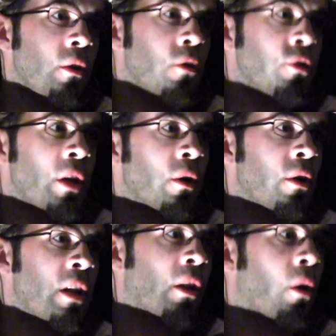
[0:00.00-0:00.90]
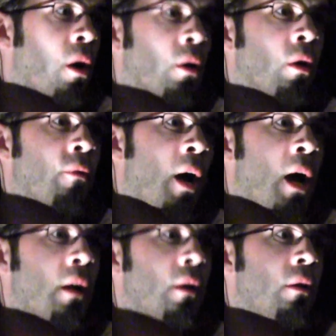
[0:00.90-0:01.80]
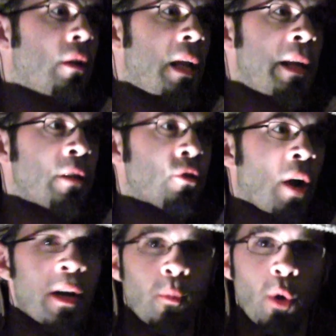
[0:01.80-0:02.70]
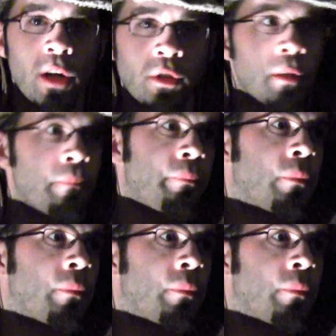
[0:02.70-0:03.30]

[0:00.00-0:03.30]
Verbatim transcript: usually underneath a log or a rock, in a dry depression.